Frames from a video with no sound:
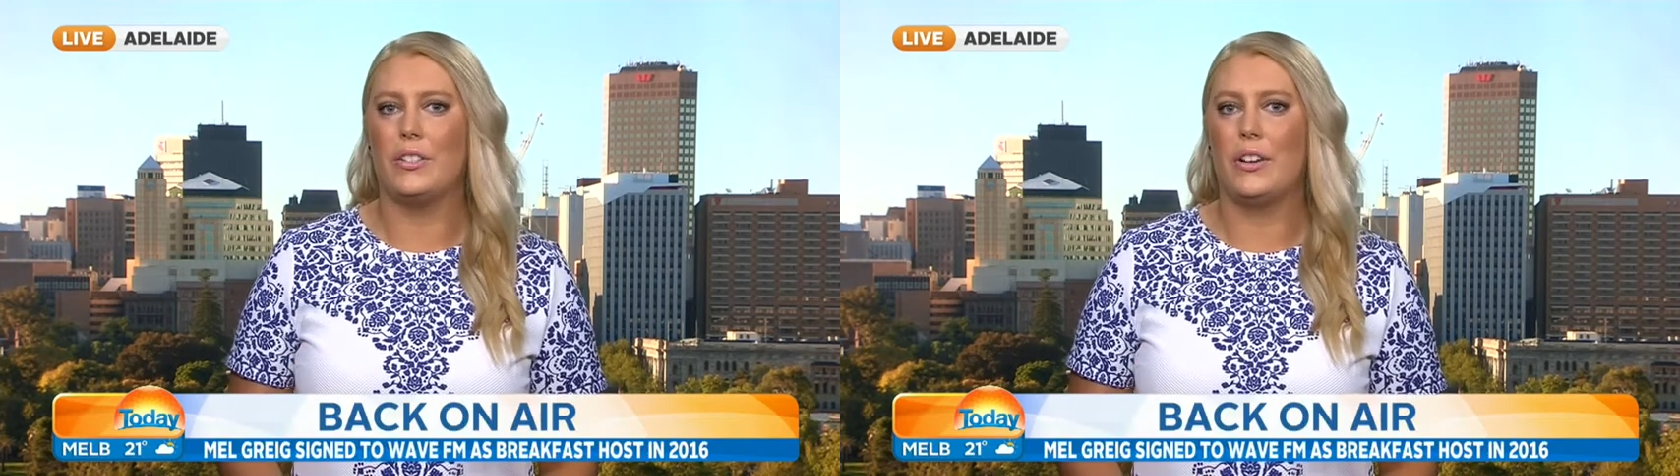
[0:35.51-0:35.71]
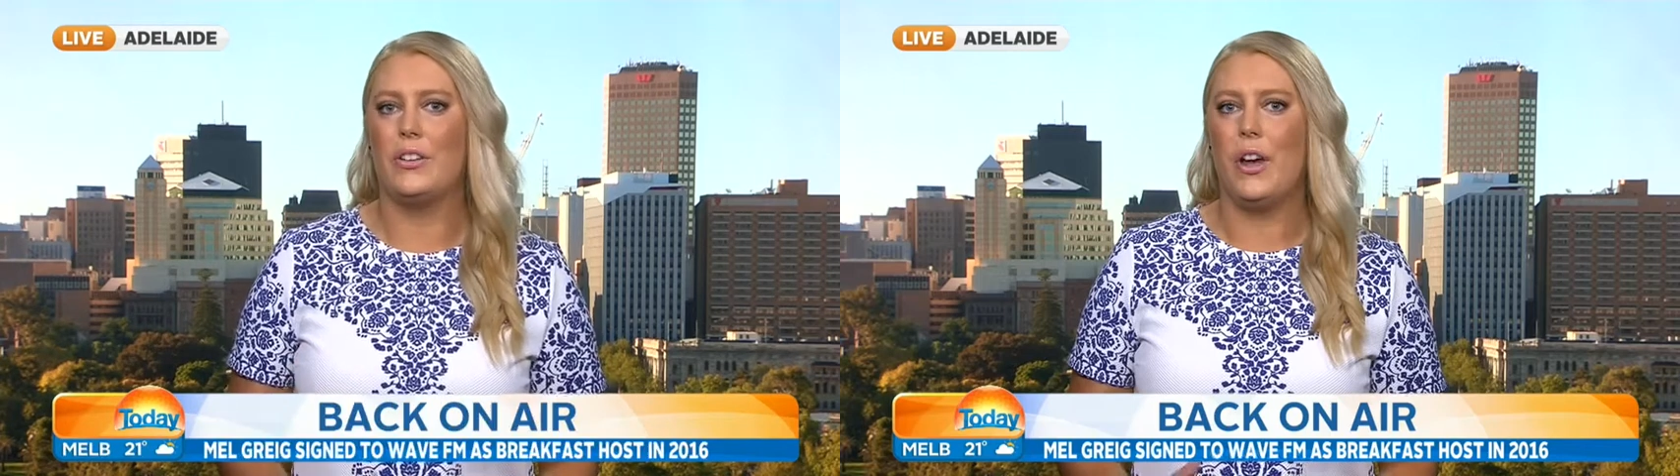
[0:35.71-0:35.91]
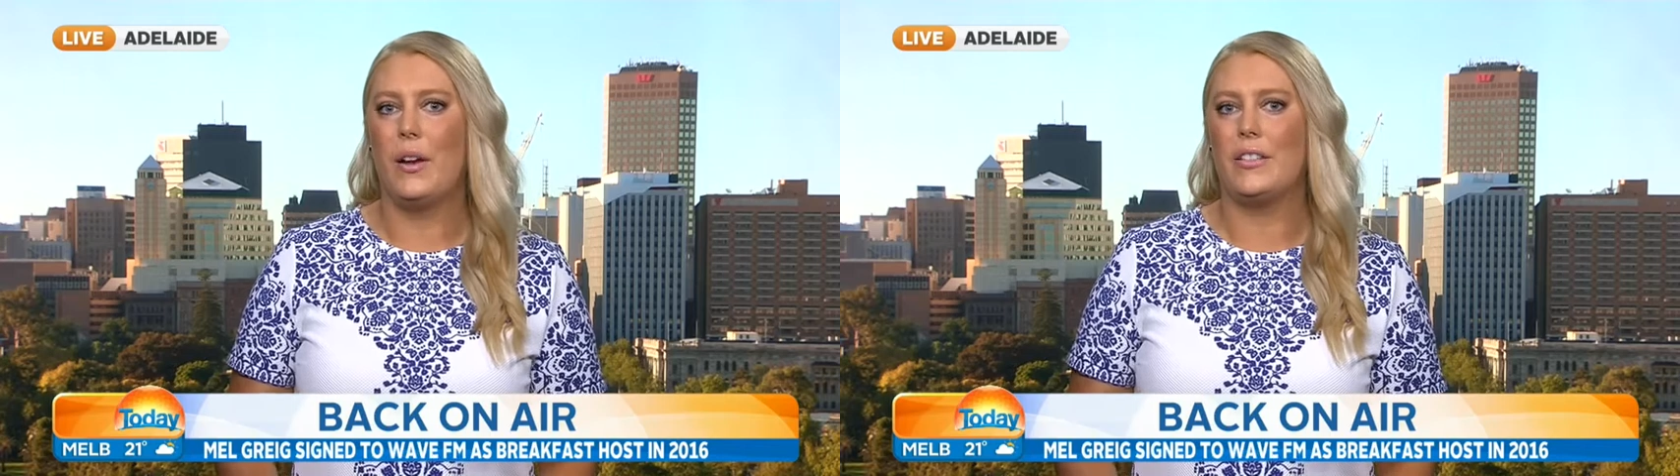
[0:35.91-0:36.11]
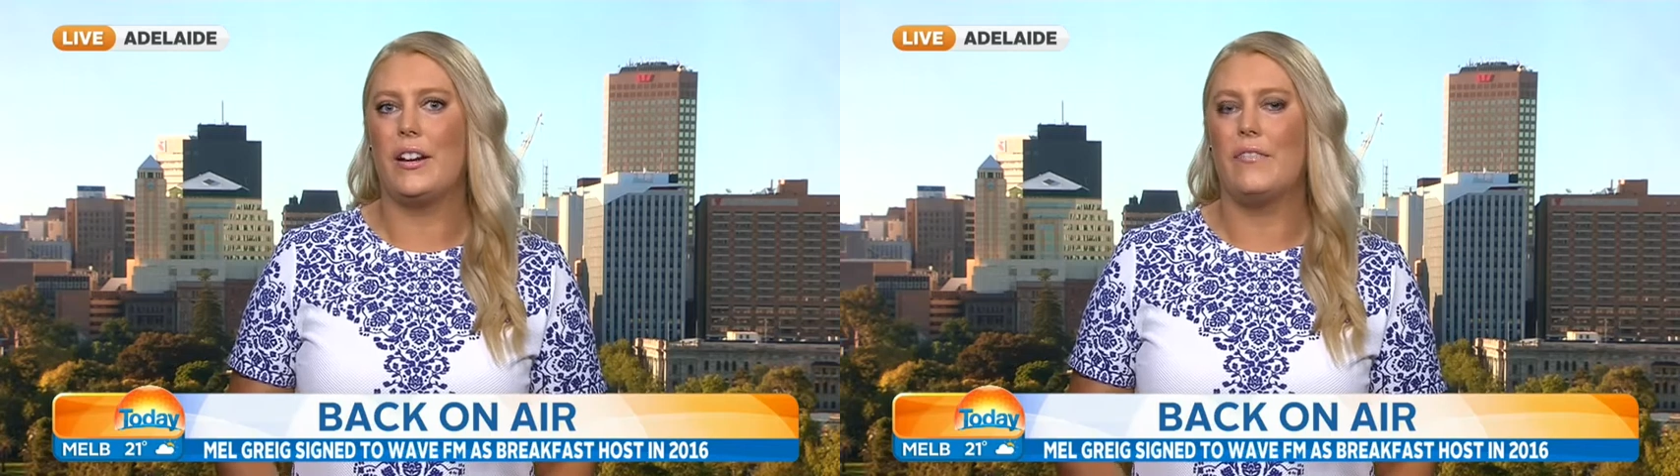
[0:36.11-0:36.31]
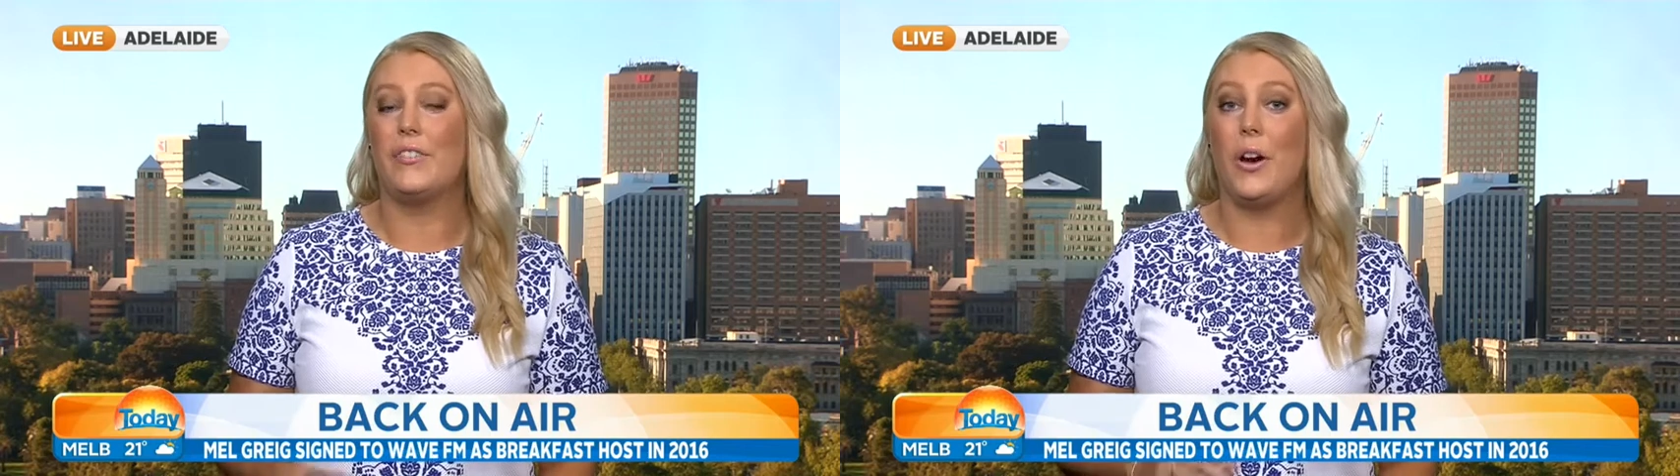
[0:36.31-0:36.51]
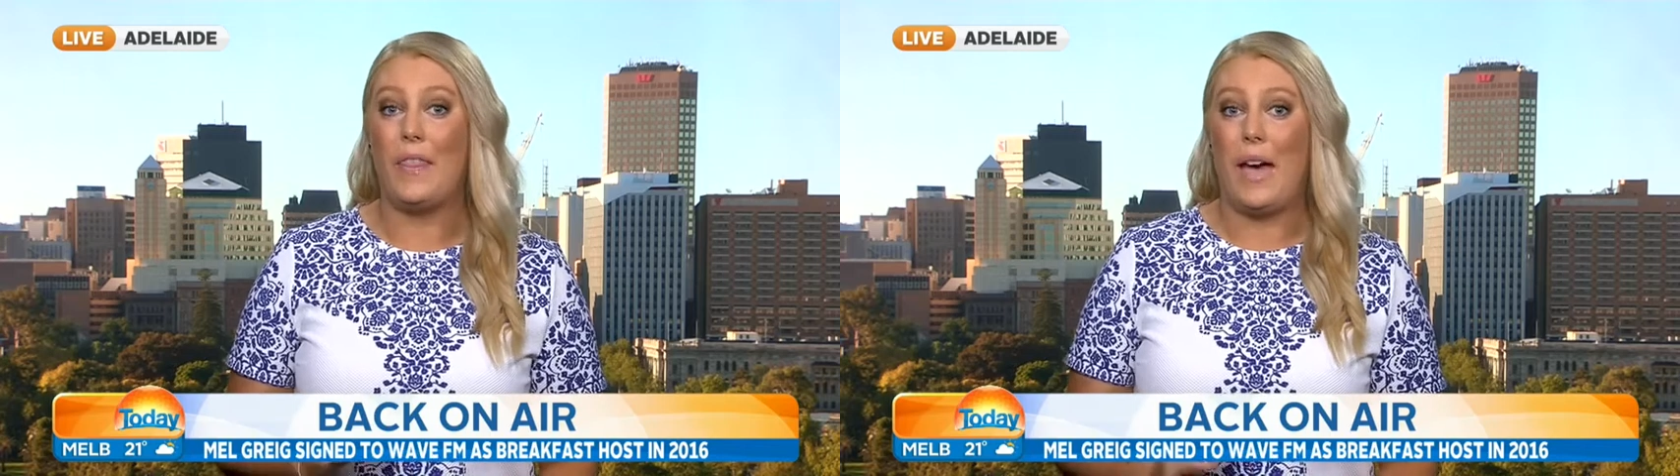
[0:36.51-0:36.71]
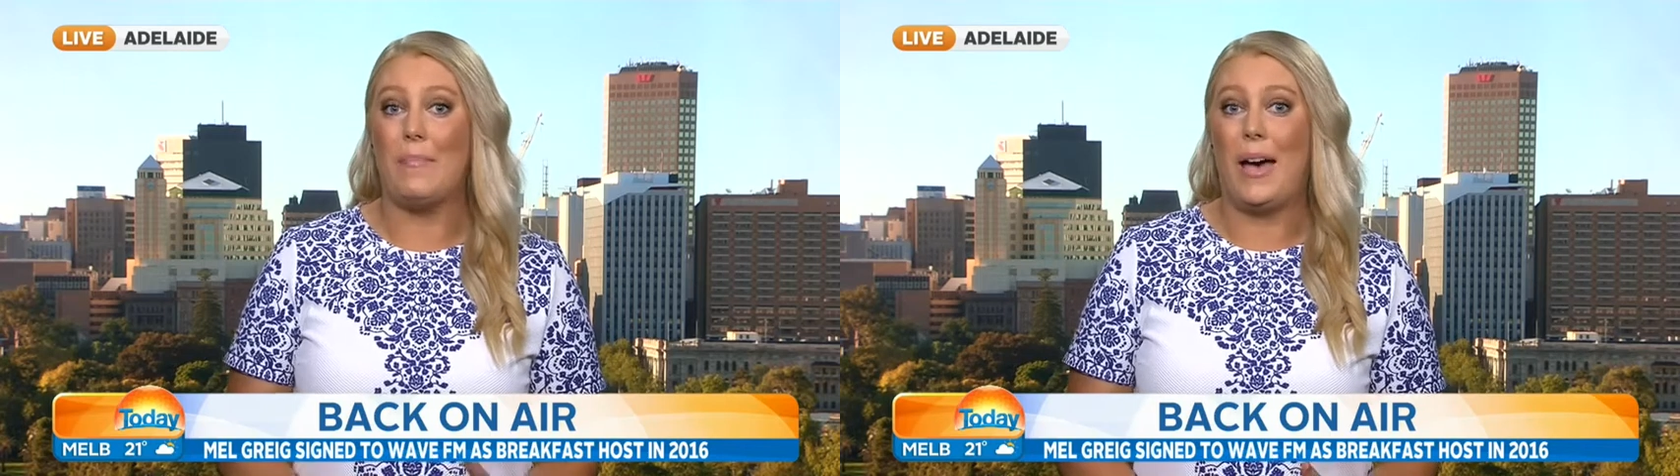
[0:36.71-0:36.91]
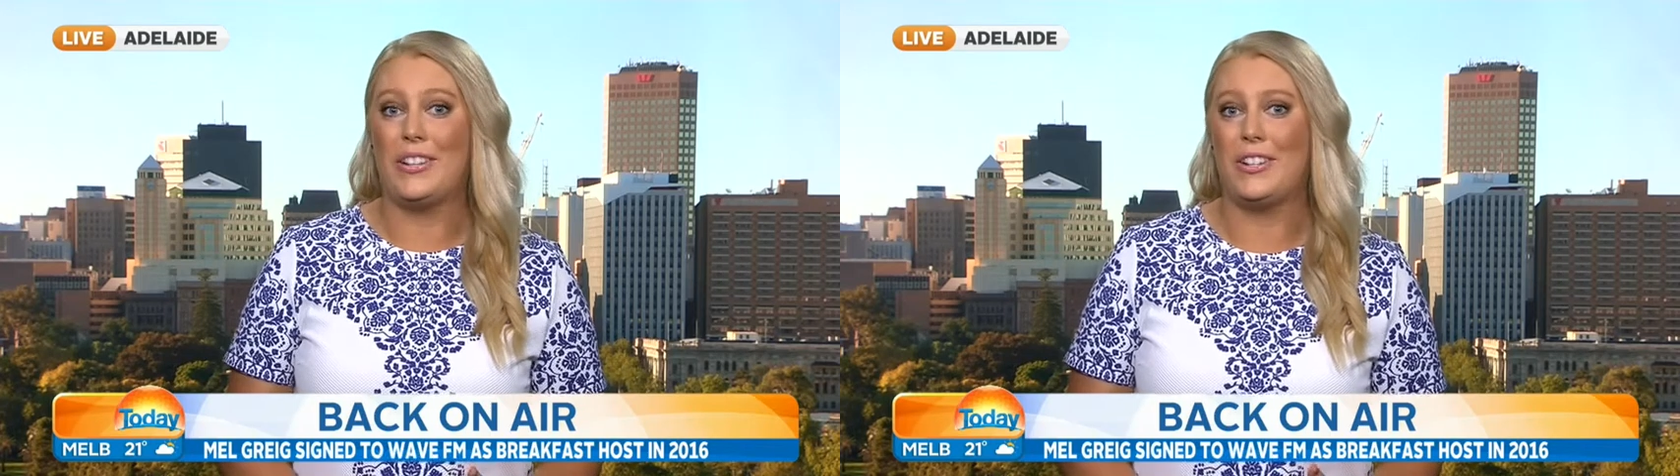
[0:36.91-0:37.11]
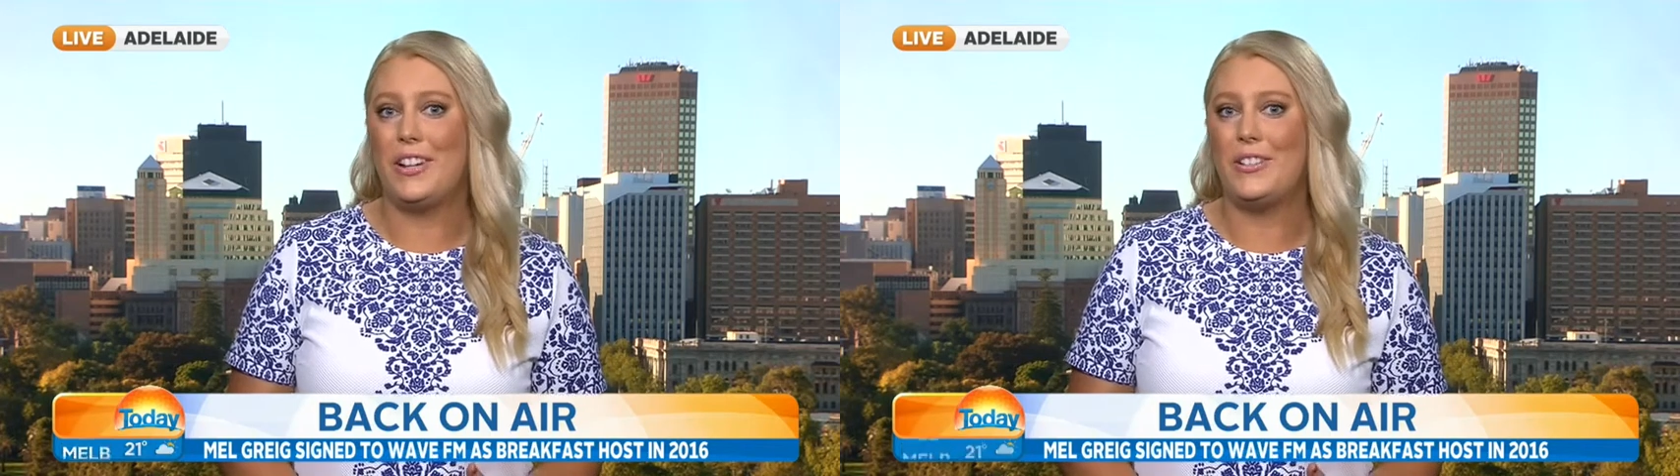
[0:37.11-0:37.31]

So knowing that I've got that passion